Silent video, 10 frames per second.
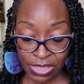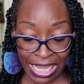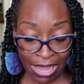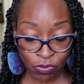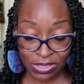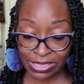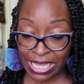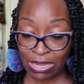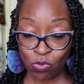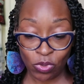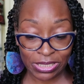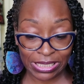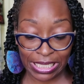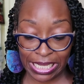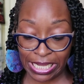I would say, once
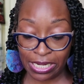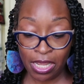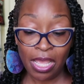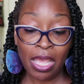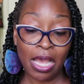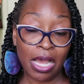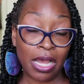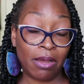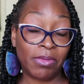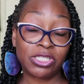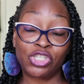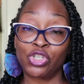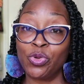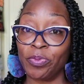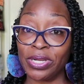again,
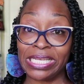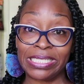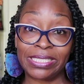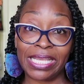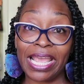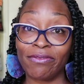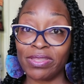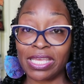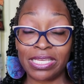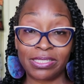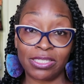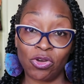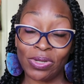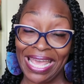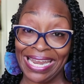super easy. Everything is
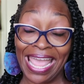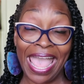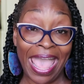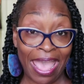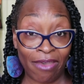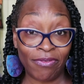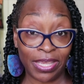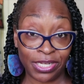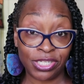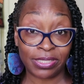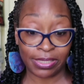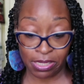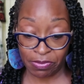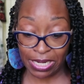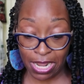sewn at a ½ inch
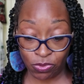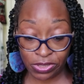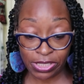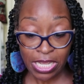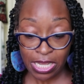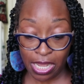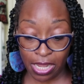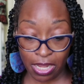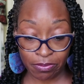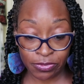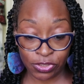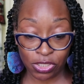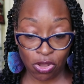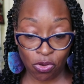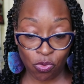seam allowance,
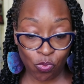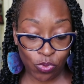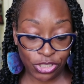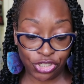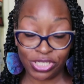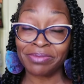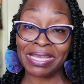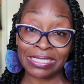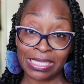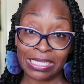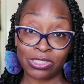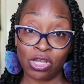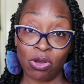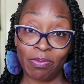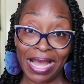so which just makes things
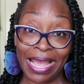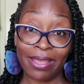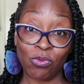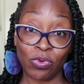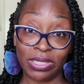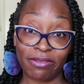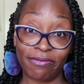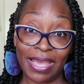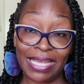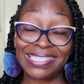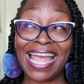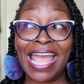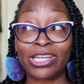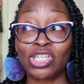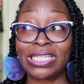go by really fast. I
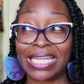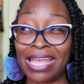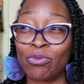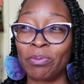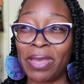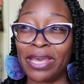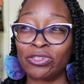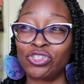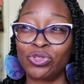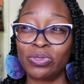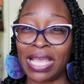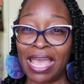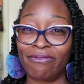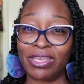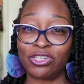actually like when patterns use
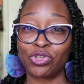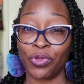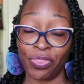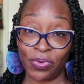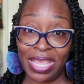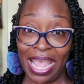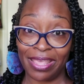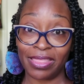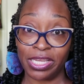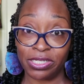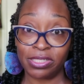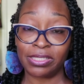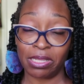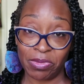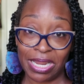½ inch or 3/8 inch
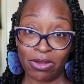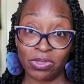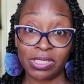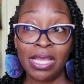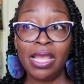seam allowance